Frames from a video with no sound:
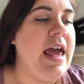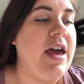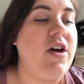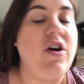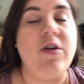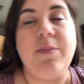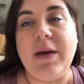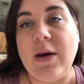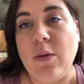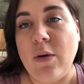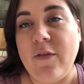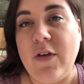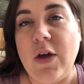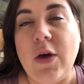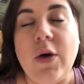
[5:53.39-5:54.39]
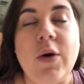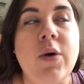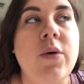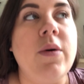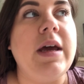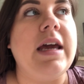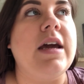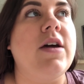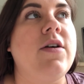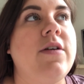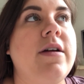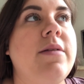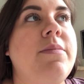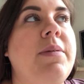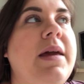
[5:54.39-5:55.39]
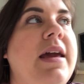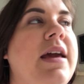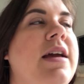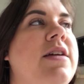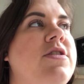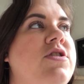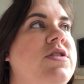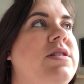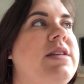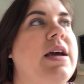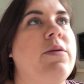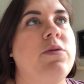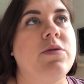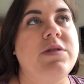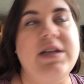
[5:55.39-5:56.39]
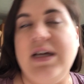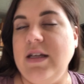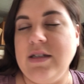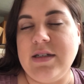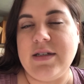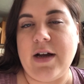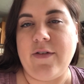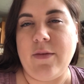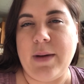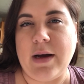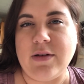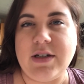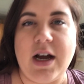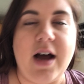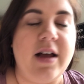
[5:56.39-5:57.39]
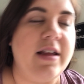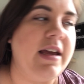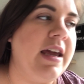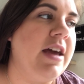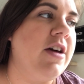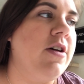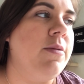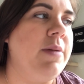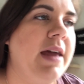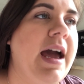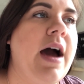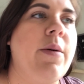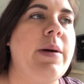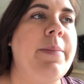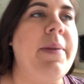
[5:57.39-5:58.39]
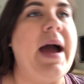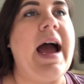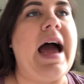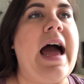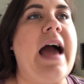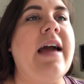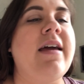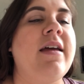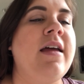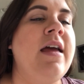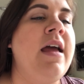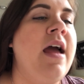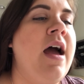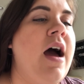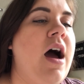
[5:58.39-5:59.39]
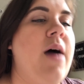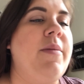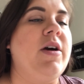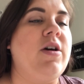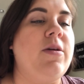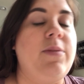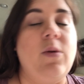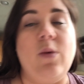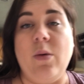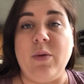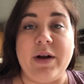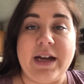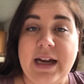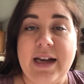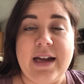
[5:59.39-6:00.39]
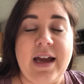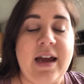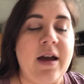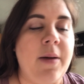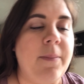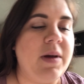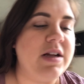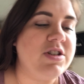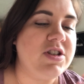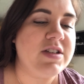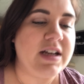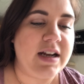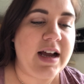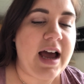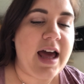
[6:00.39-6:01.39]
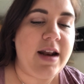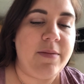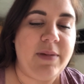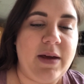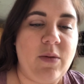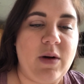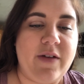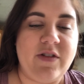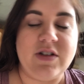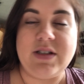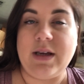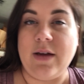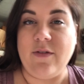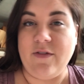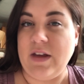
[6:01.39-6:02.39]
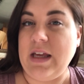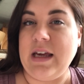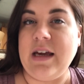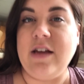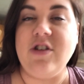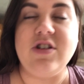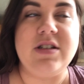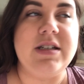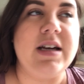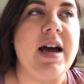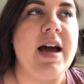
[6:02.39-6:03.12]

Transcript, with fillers: it could be a review, it could be just like routine stuff about Tali, it could be how we pack, um, it could be what we're eating, but it's just gonna kind of be whatever's convenient, just to